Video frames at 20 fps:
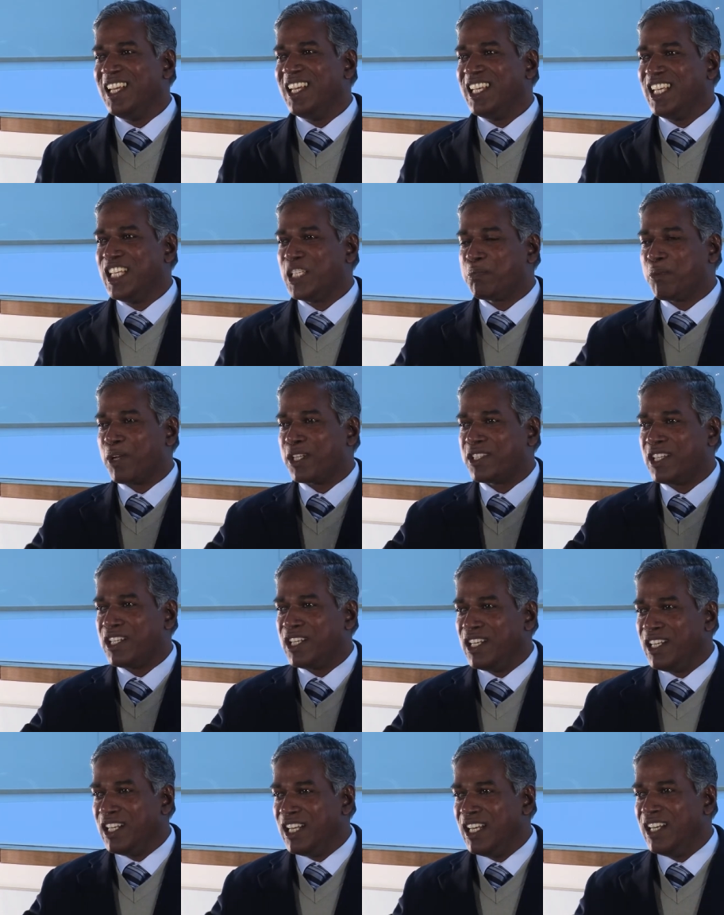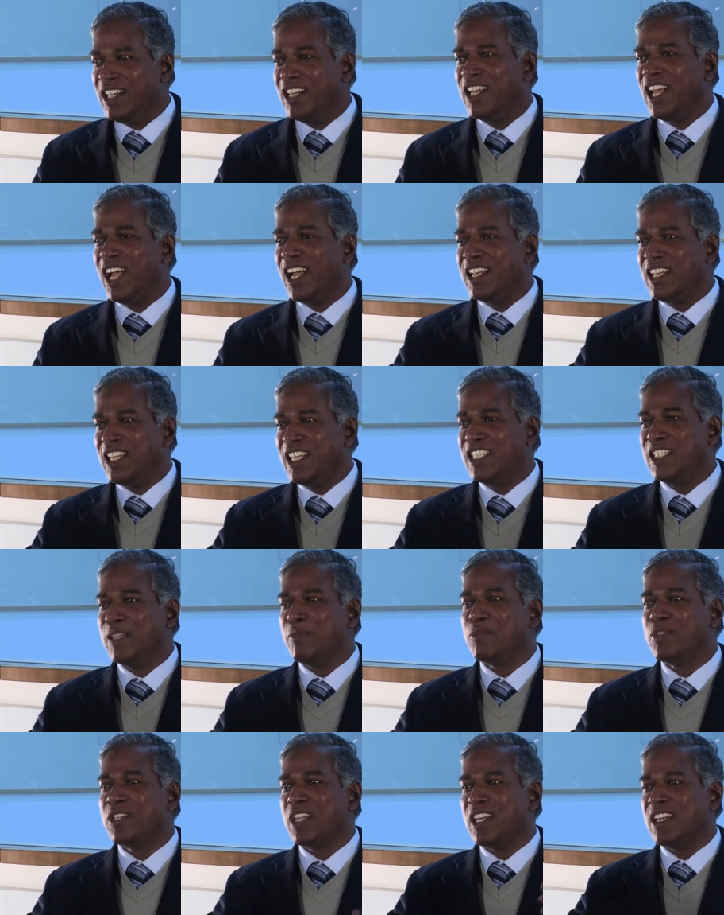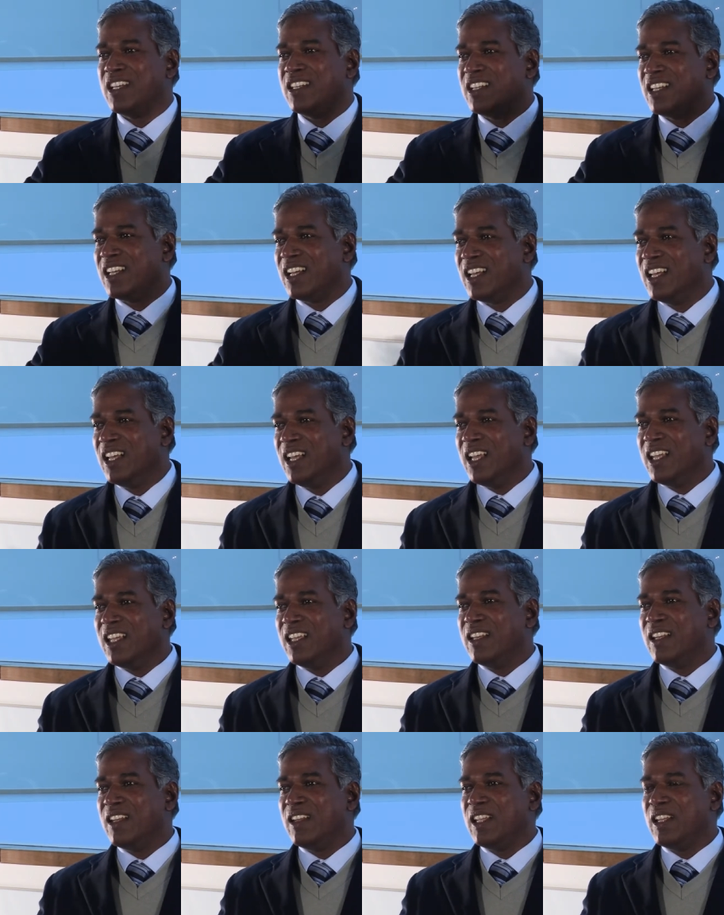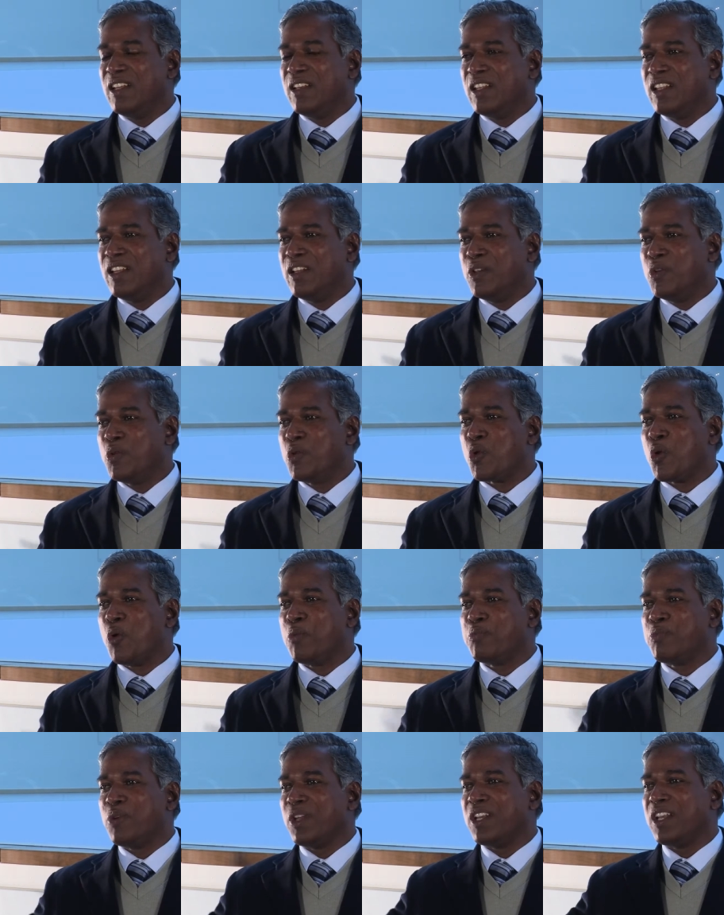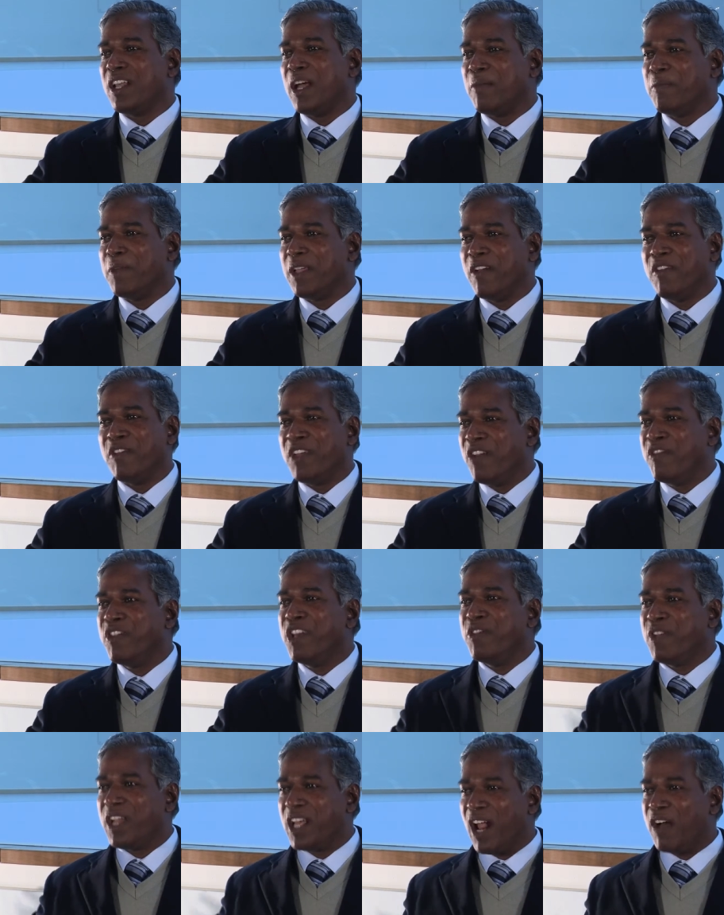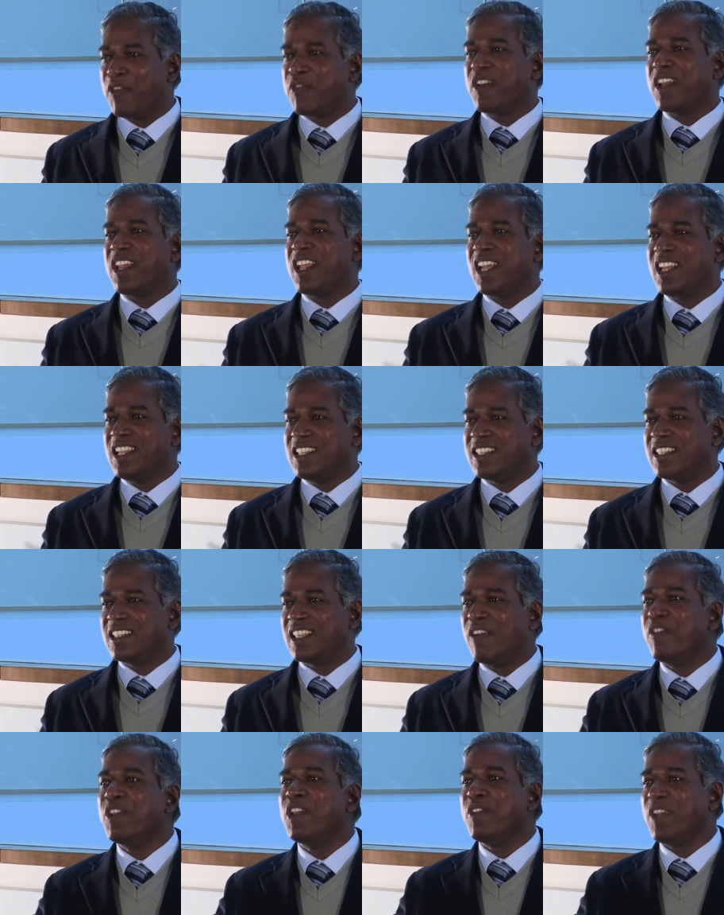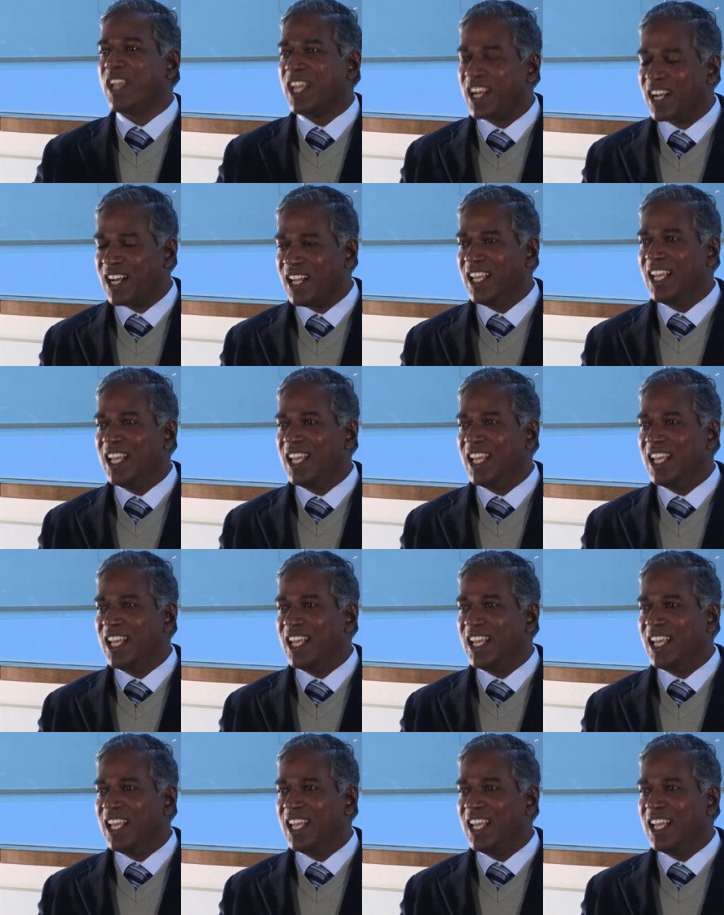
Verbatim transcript: is present in India and Egypt and uh, in, in, in, Europe and um, everywhere, Africa, he says everywhere.